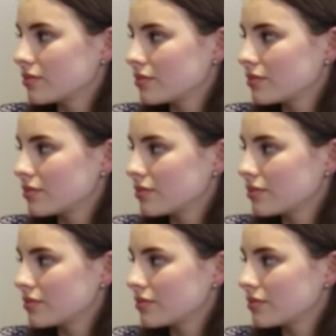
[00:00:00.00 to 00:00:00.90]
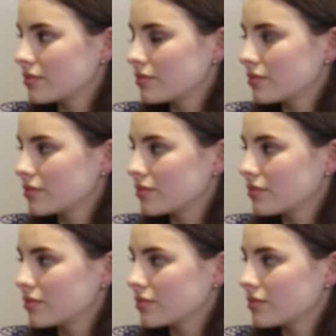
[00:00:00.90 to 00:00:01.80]

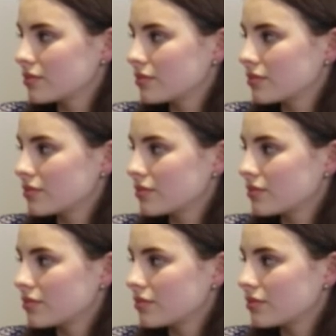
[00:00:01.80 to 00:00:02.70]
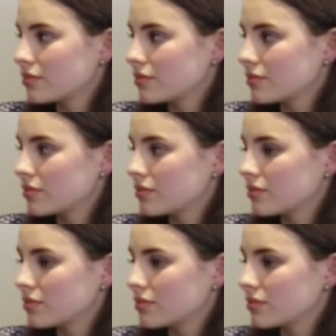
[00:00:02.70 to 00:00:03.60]

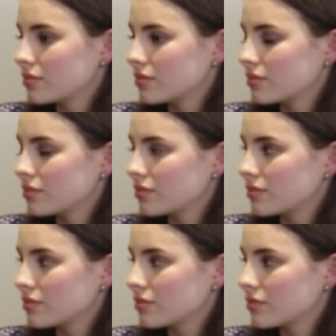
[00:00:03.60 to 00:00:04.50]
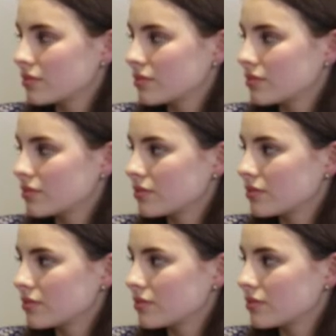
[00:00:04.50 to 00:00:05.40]

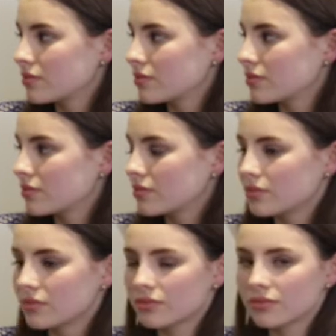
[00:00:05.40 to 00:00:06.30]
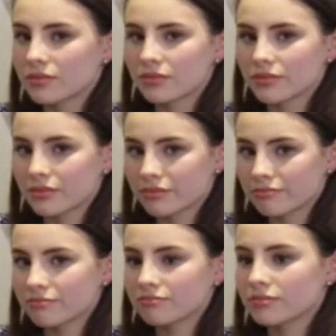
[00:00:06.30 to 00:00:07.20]

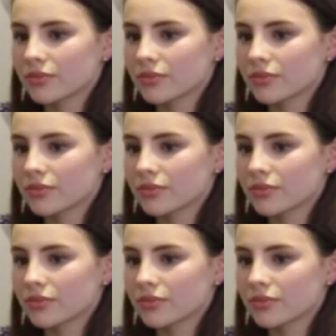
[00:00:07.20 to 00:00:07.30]
No words are spoken by the person on screen.